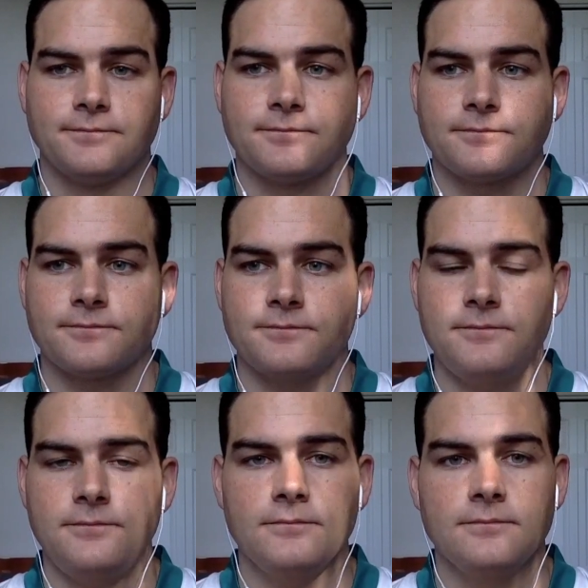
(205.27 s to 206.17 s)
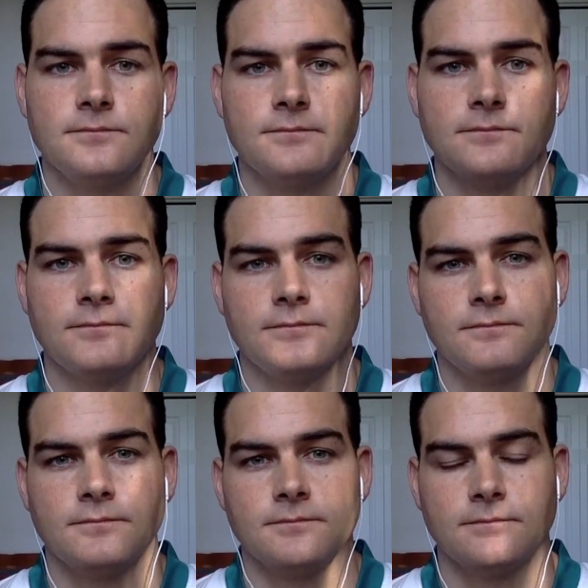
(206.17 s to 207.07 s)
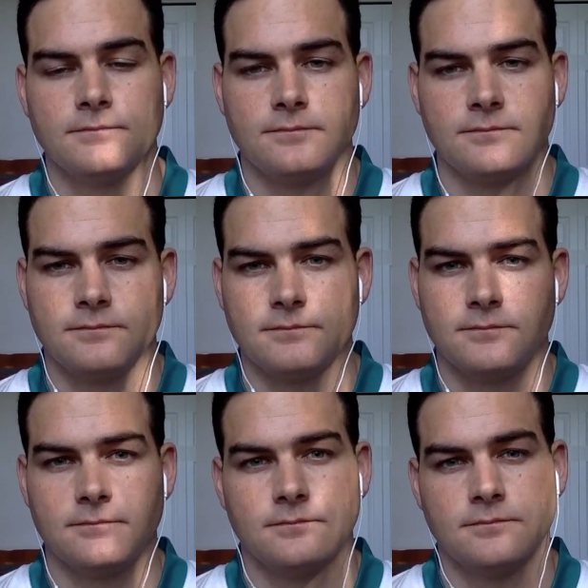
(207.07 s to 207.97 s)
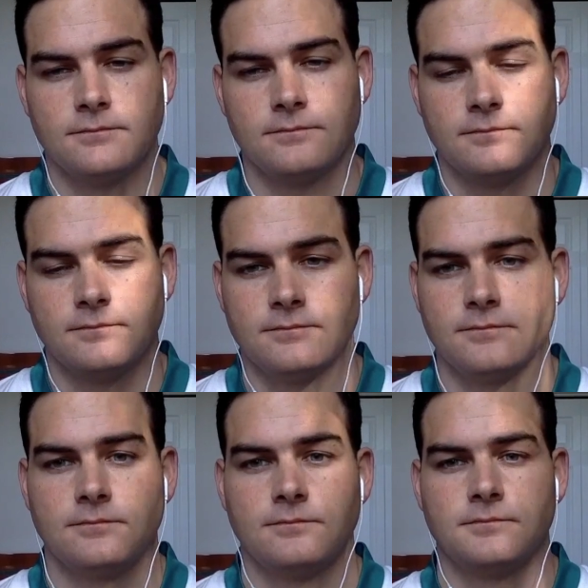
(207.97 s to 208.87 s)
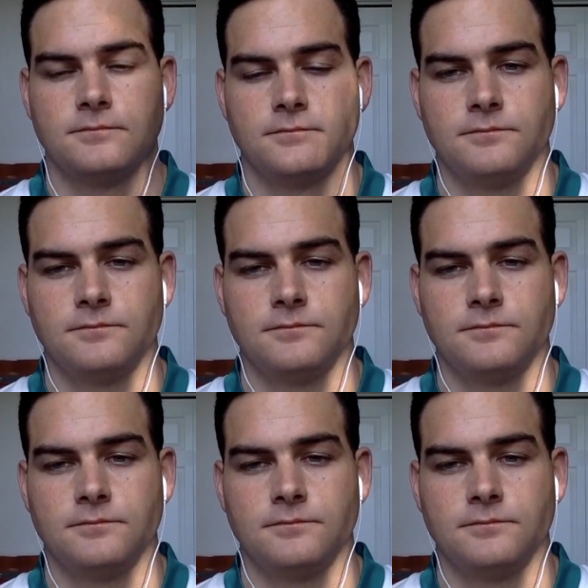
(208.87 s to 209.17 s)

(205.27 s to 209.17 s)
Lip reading: (not speaking)